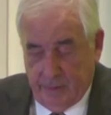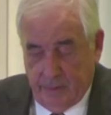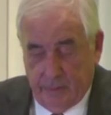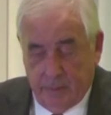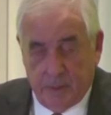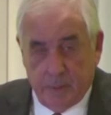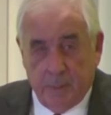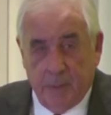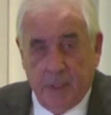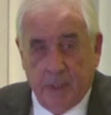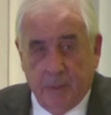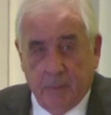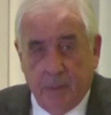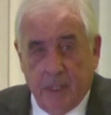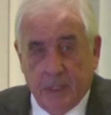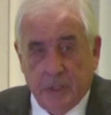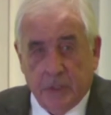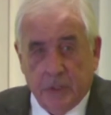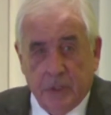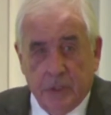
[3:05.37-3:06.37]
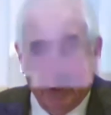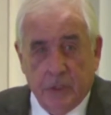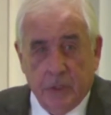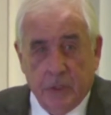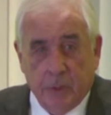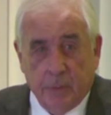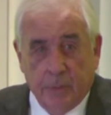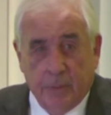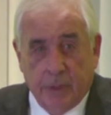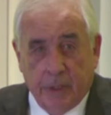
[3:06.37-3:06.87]
was being mentioned in
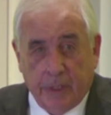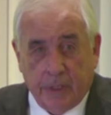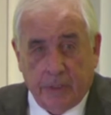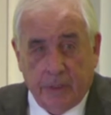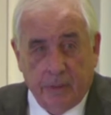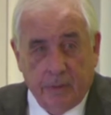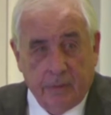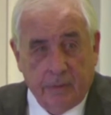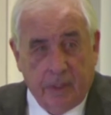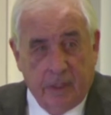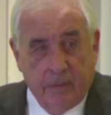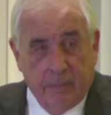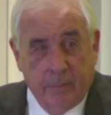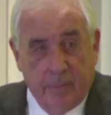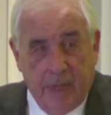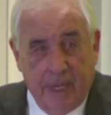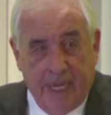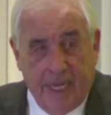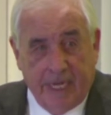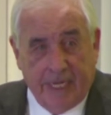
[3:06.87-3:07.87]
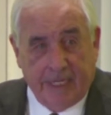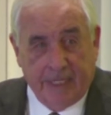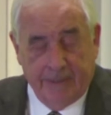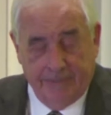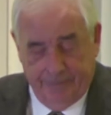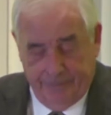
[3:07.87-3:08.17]
your book, Give 'em Heck.